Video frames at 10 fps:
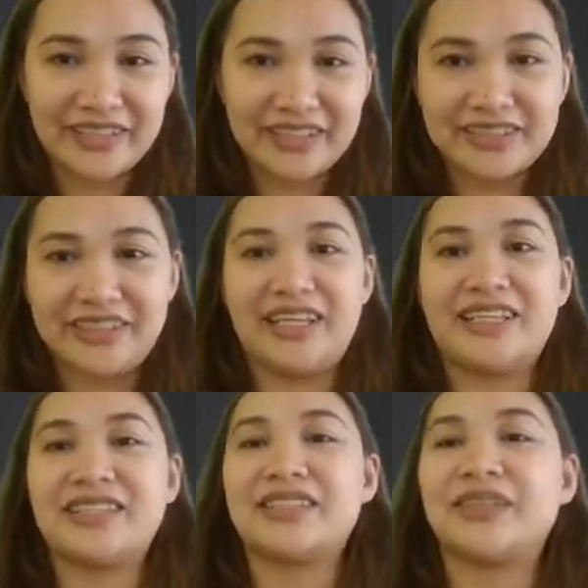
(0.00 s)
5. Okay,
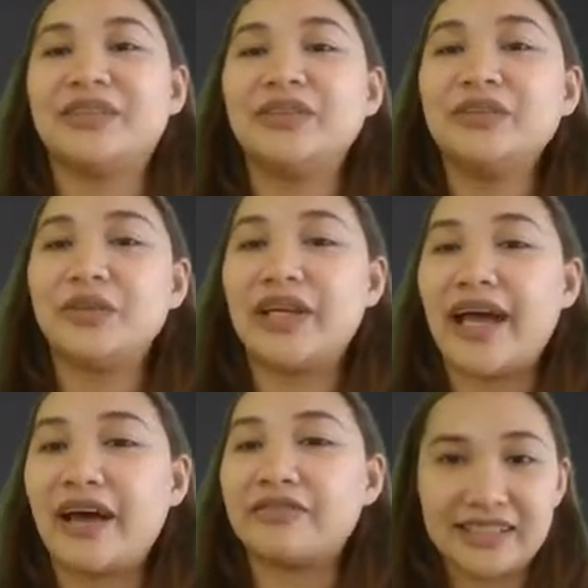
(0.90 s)
so we
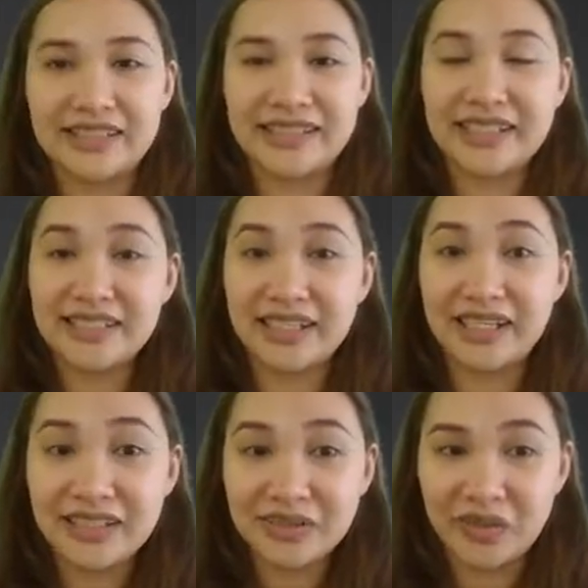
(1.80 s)
have
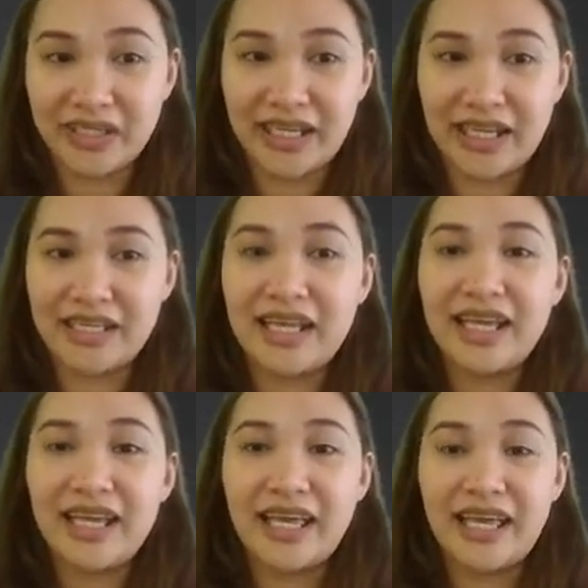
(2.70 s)

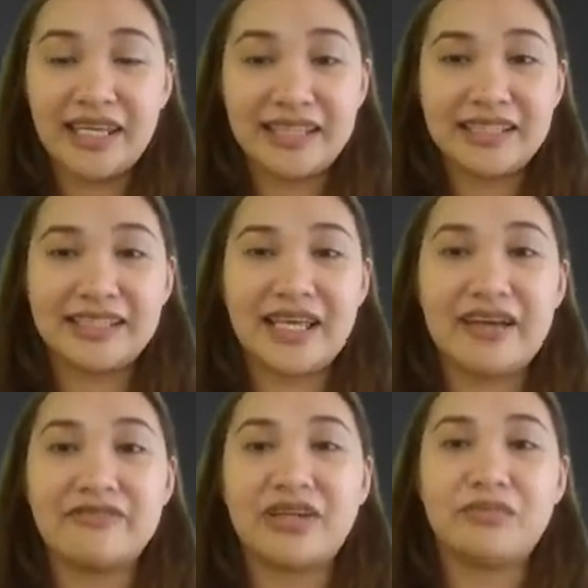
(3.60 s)

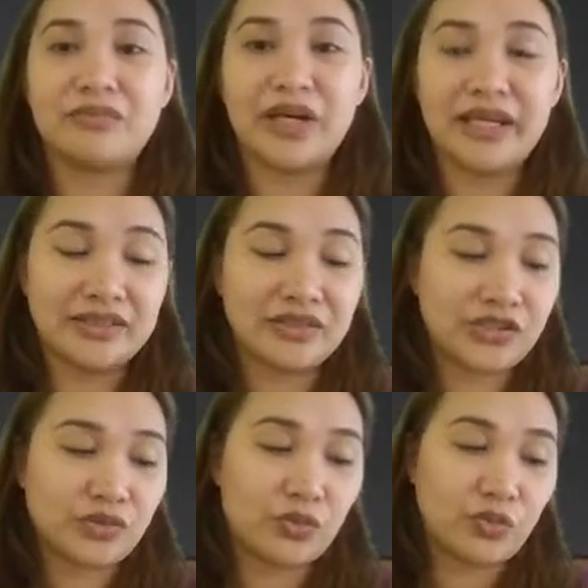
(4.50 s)
687 minus
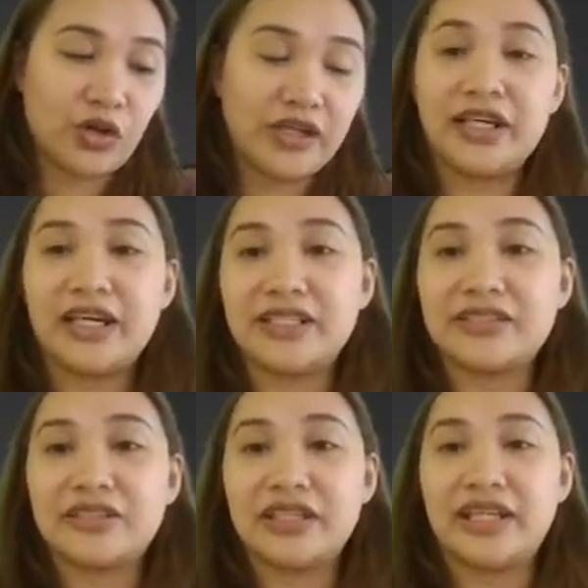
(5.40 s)

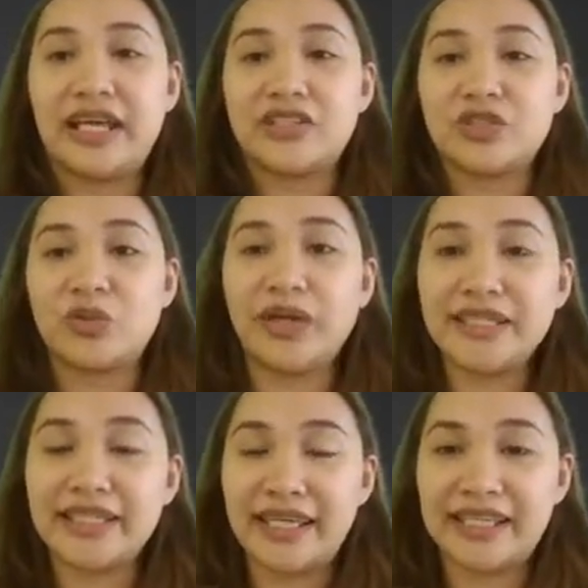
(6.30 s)

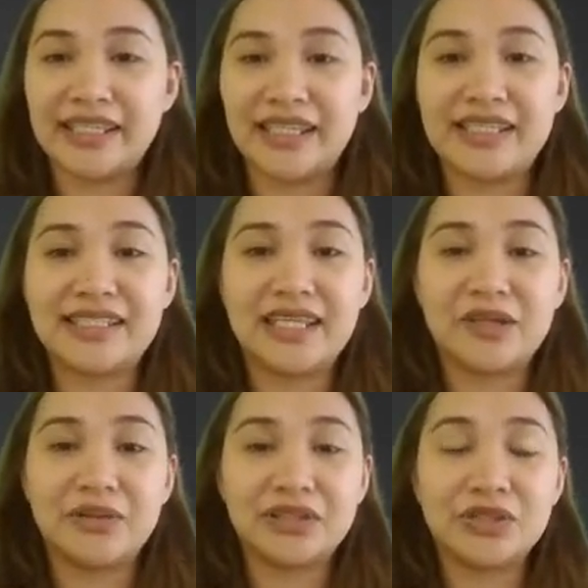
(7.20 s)
128 is
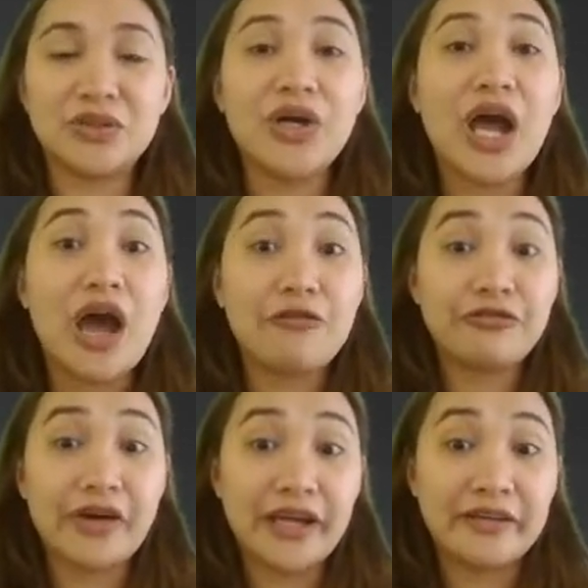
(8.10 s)
equal to
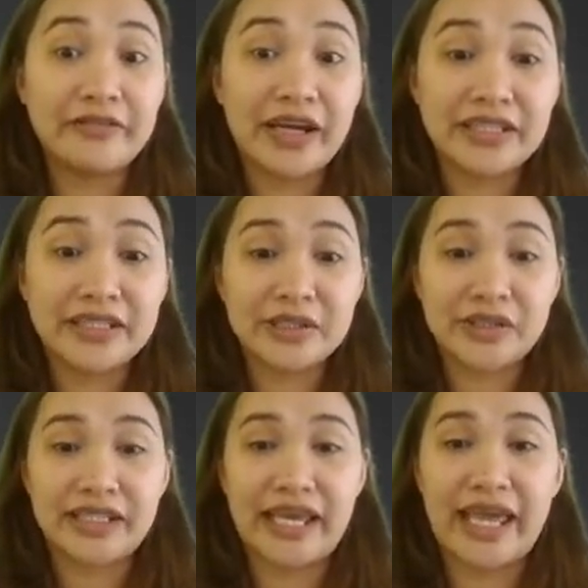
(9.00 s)

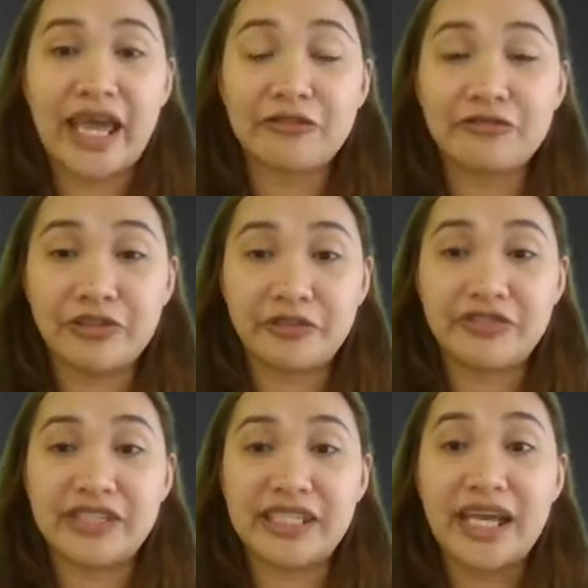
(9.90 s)

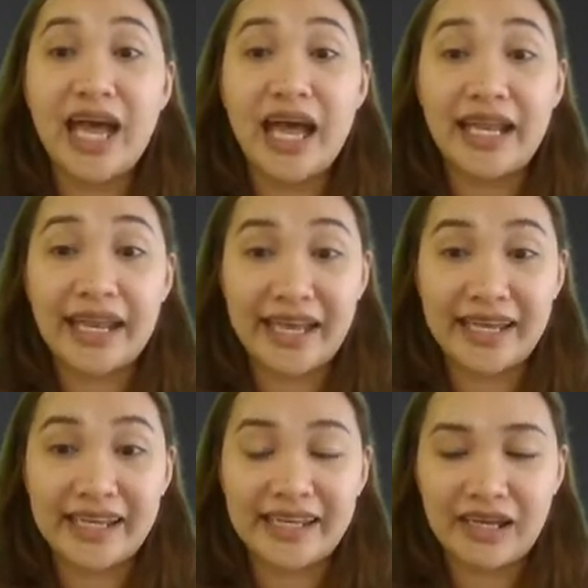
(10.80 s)
550. 9
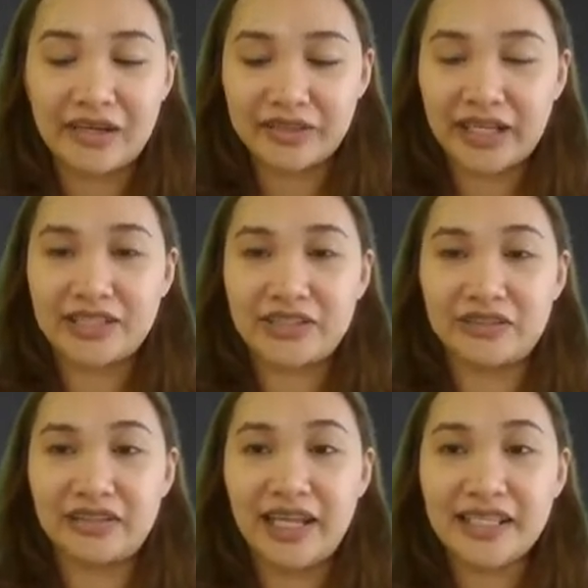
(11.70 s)
okay so
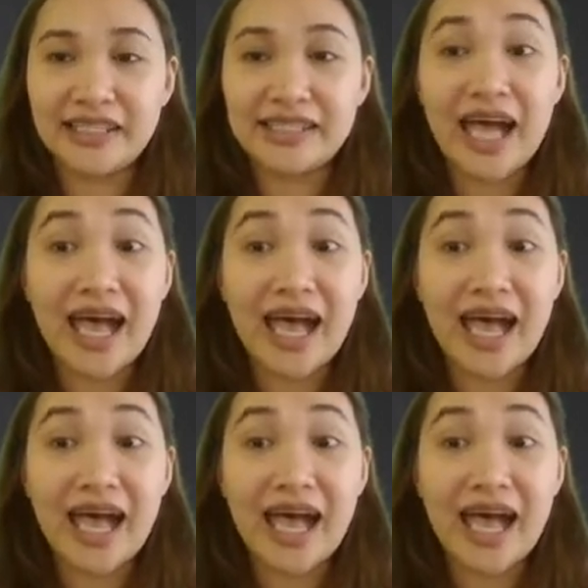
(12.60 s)
let's